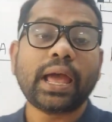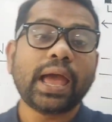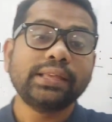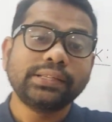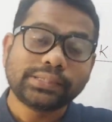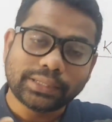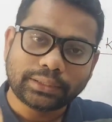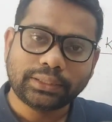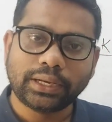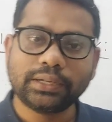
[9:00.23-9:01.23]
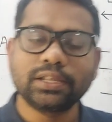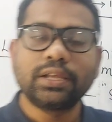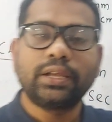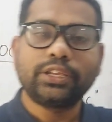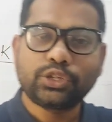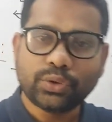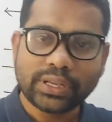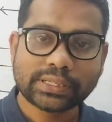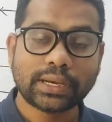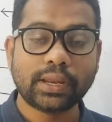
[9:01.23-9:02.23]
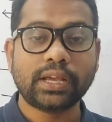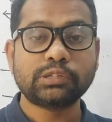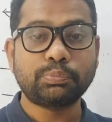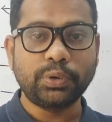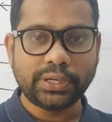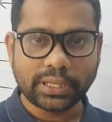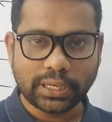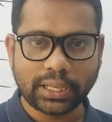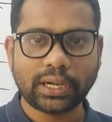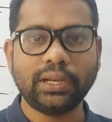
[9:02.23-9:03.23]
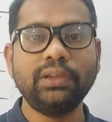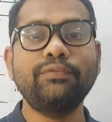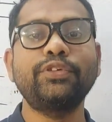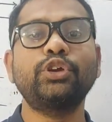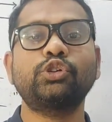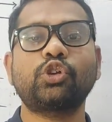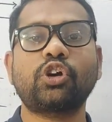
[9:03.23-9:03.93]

And as I said that in today's class, particularly we